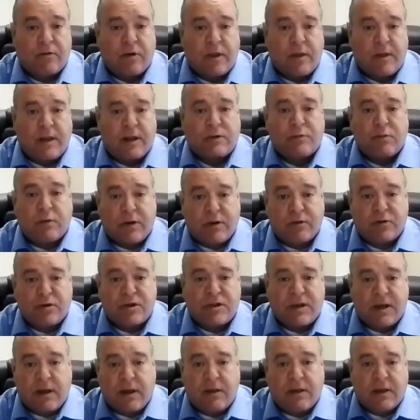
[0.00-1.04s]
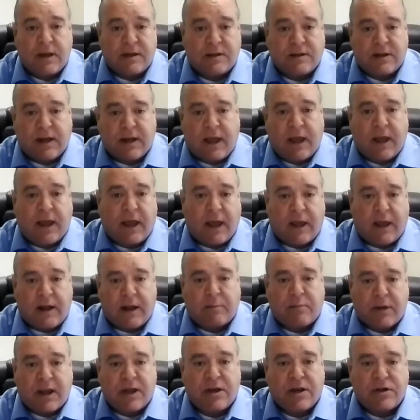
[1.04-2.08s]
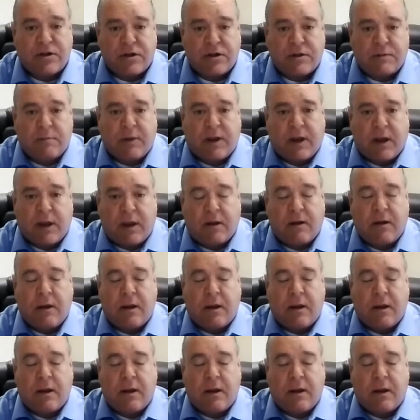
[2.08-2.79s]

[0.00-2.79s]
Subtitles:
And that's where you're seeing these adaptations being